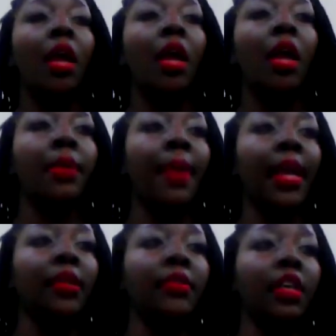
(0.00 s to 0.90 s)
getting
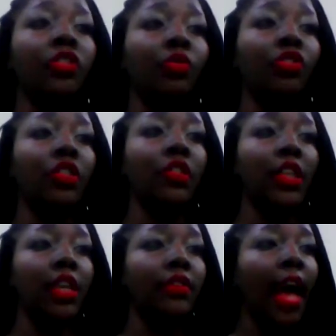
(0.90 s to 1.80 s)
back in touch with
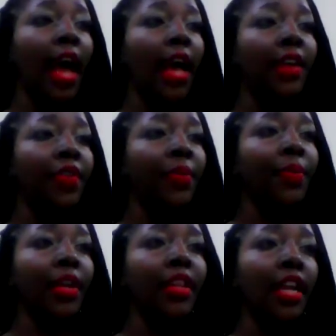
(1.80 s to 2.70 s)
yourself. Hi
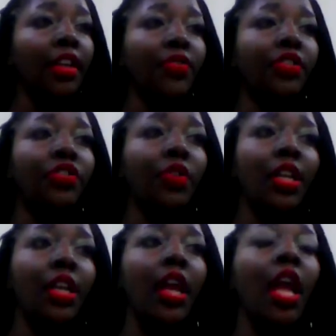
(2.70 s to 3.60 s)
everyone, thank you for
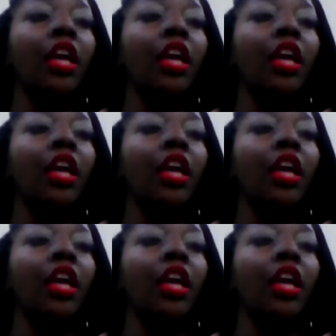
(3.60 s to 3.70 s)
joining.